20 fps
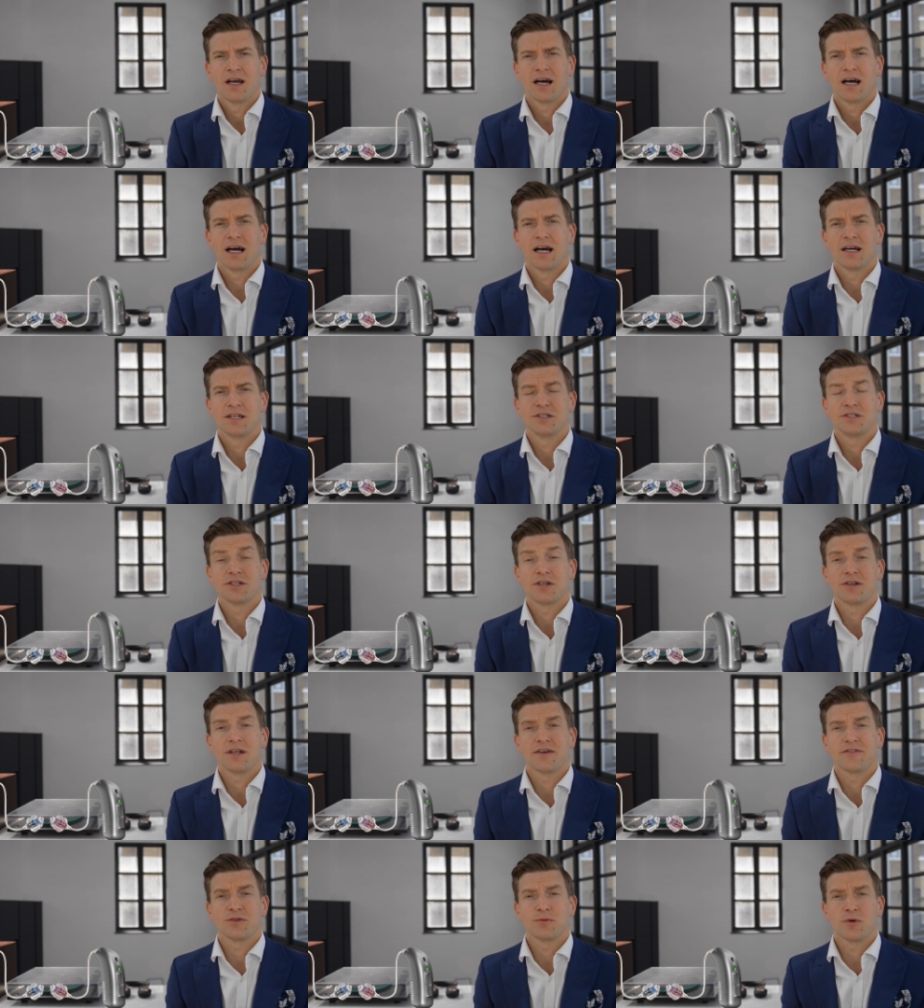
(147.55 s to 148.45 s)
and you don't
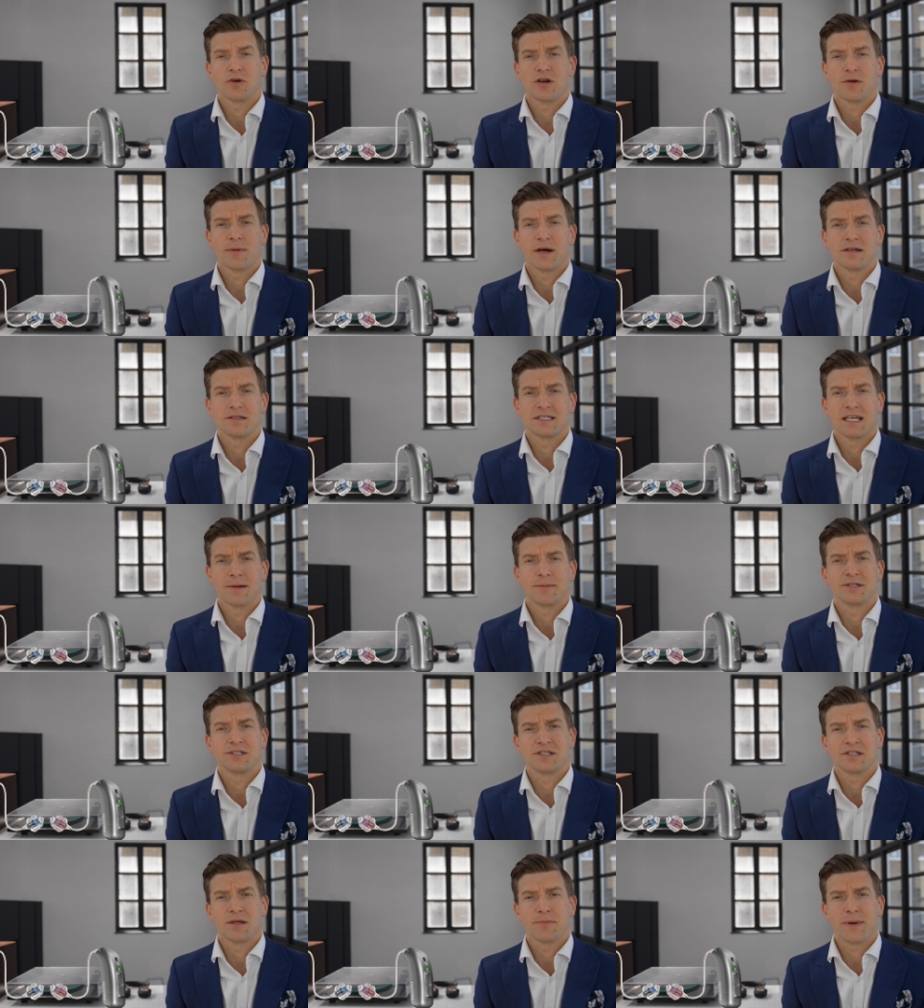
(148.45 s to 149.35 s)
have to worry about
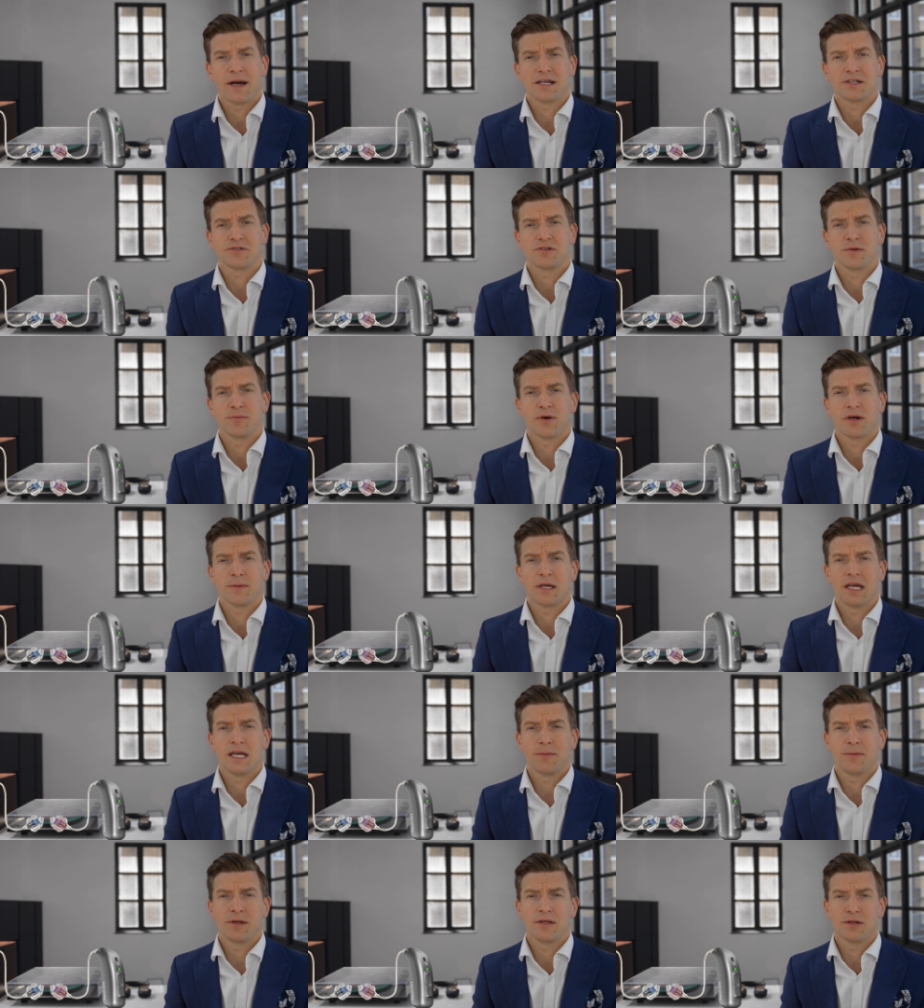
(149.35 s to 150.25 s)
damaging the battery by
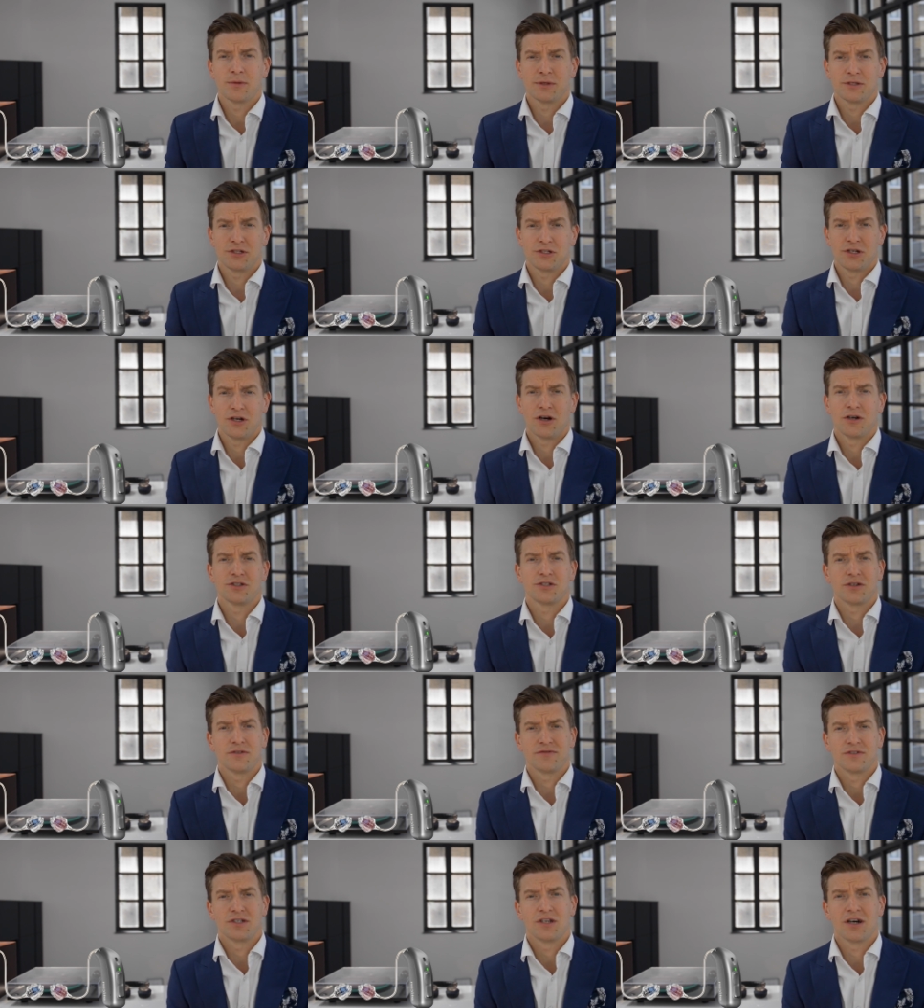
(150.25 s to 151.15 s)
keeping them on charge
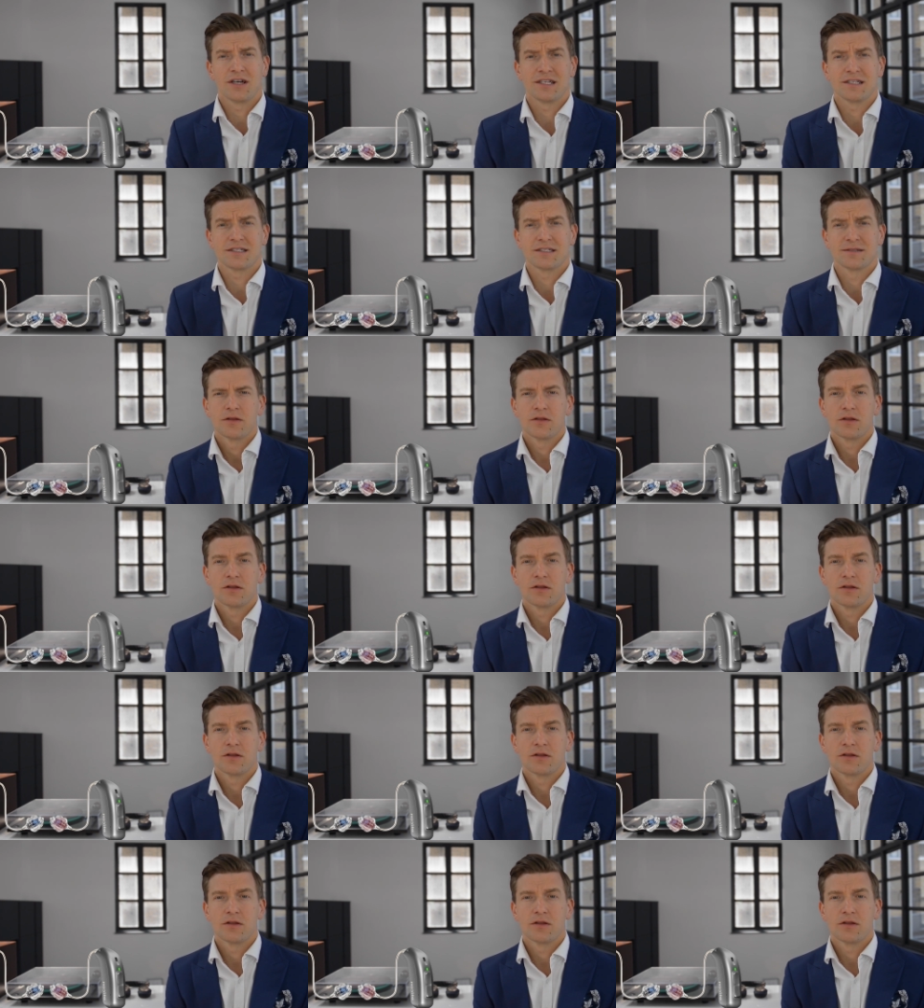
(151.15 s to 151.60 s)
overnight.